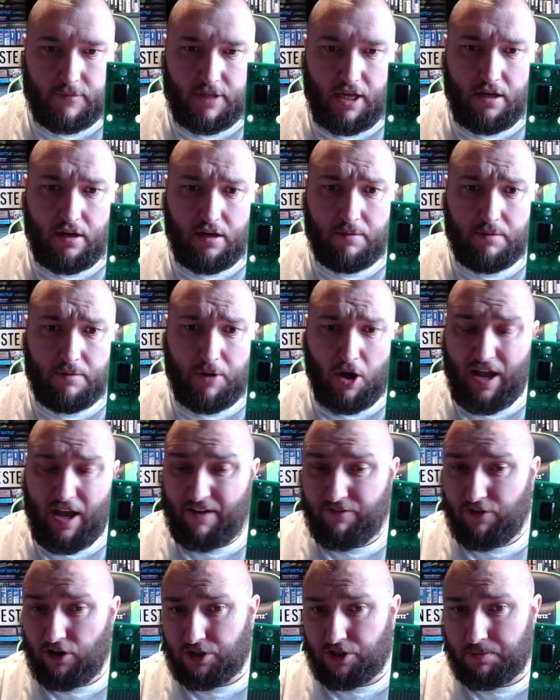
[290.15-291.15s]
I have
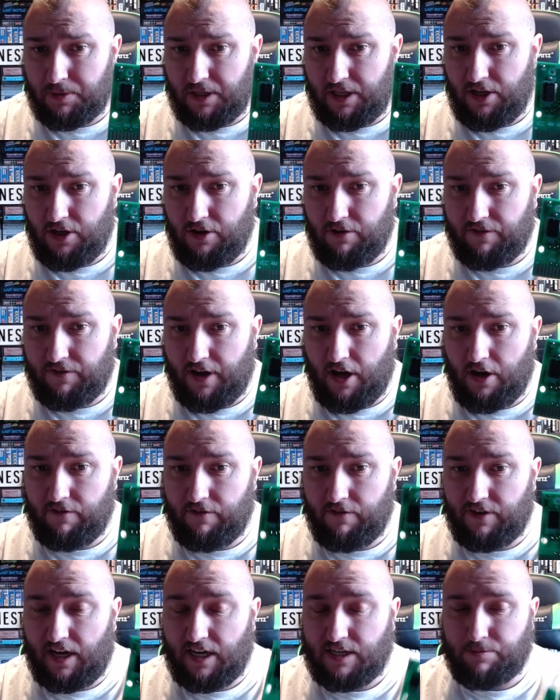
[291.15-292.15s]
got some of the UV
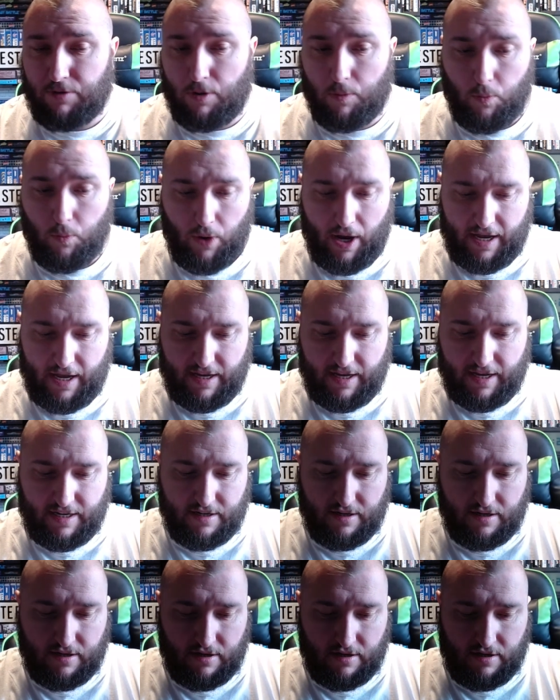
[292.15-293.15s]
overlays, but I'm waiting
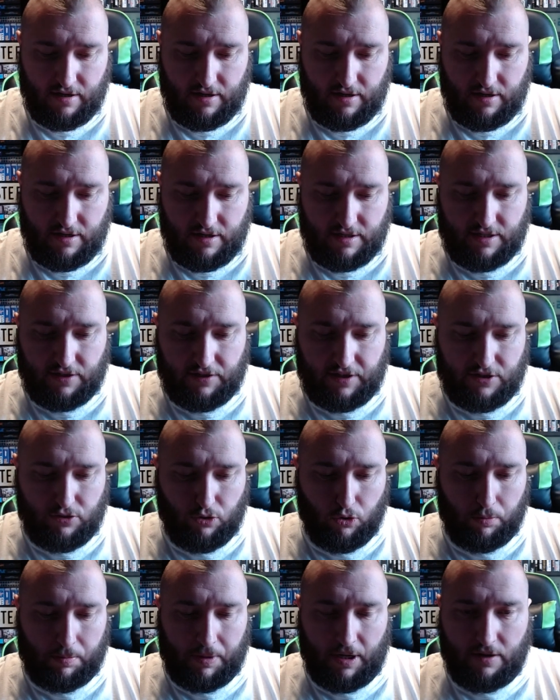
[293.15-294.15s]
till this
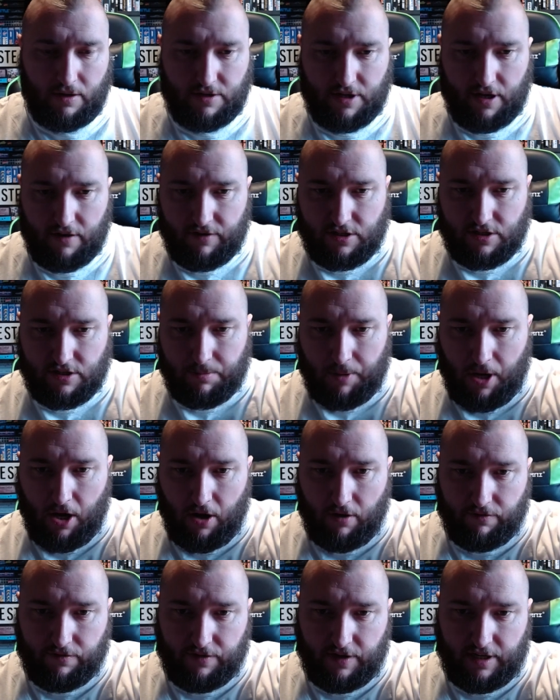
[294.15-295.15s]
all blows over, because I'm
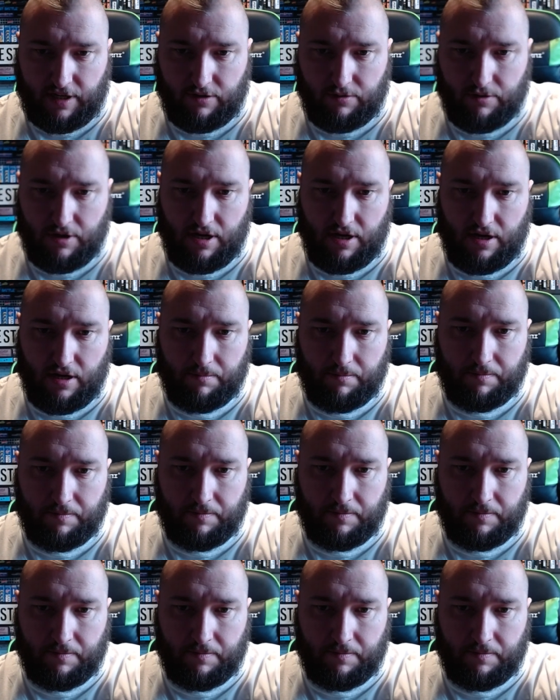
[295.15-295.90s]
hopefully going to...